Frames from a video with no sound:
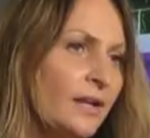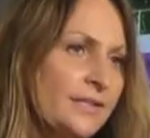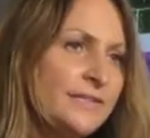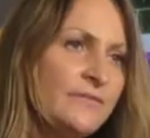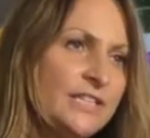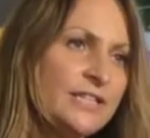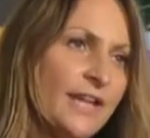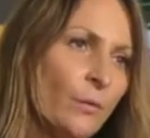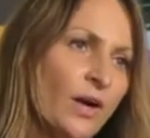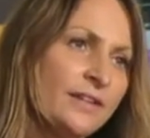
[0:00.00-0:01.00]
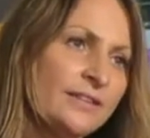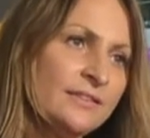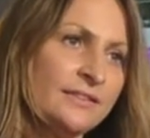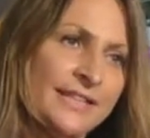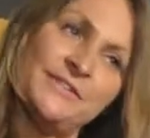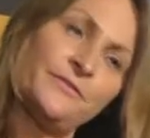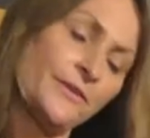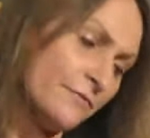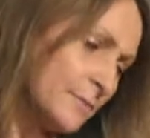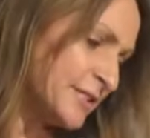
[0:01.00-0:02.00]
London Village Network is
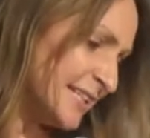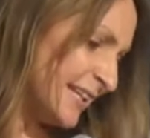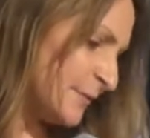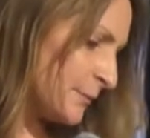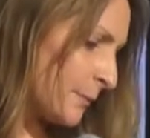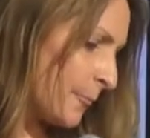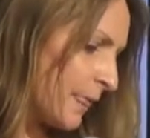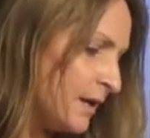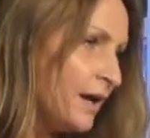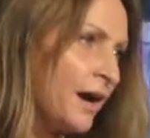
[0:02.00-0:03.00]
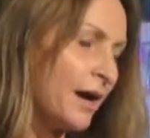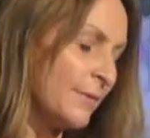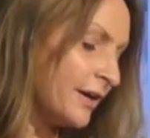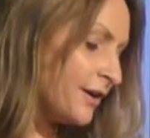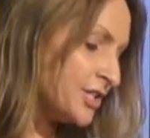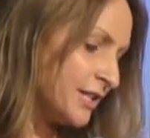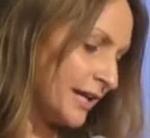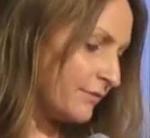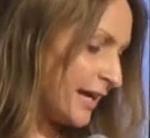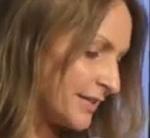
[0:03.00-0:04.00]
for everybody. I'm encouraging
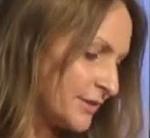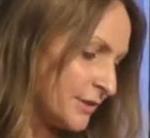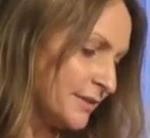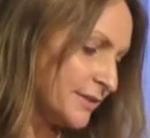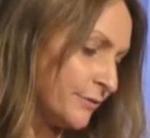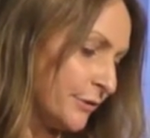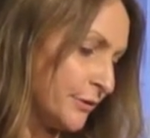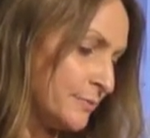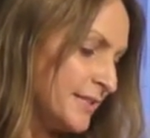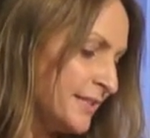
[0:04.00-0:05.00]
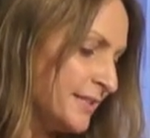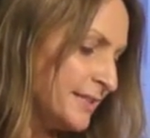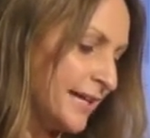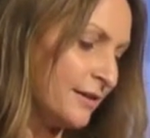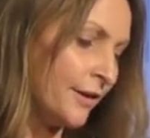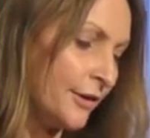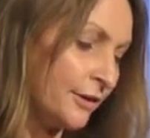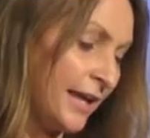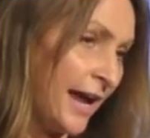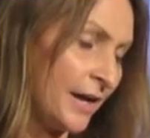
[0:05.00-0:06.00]
every adult in this room to
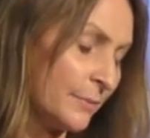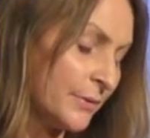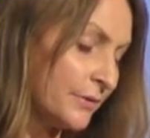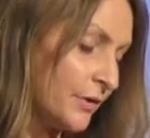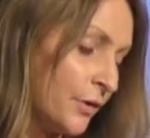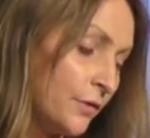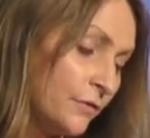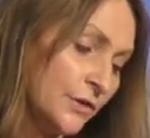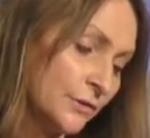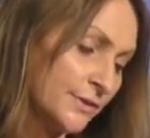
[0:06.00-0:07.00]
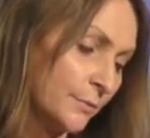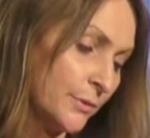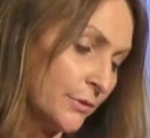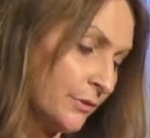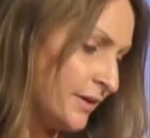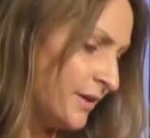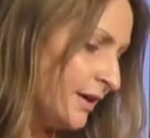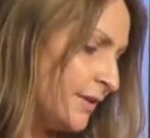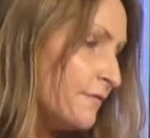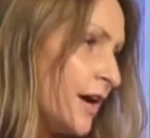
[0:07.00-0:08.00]
download the app, offer your support,
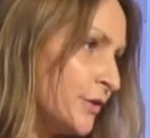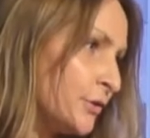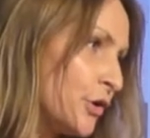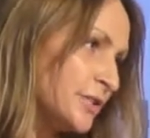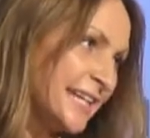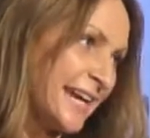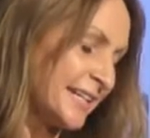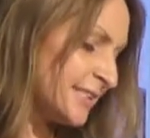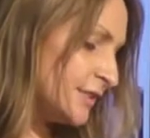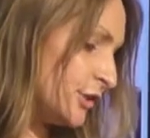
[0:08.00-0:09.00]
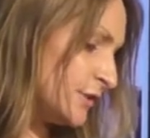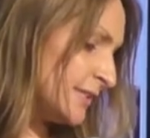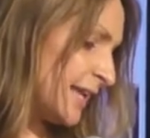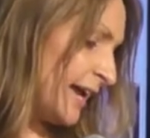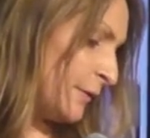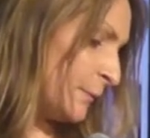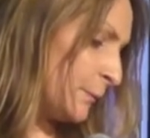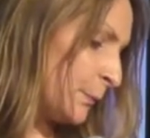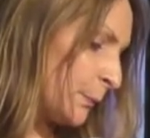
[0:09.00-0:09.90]
and invite your contacts to do the same.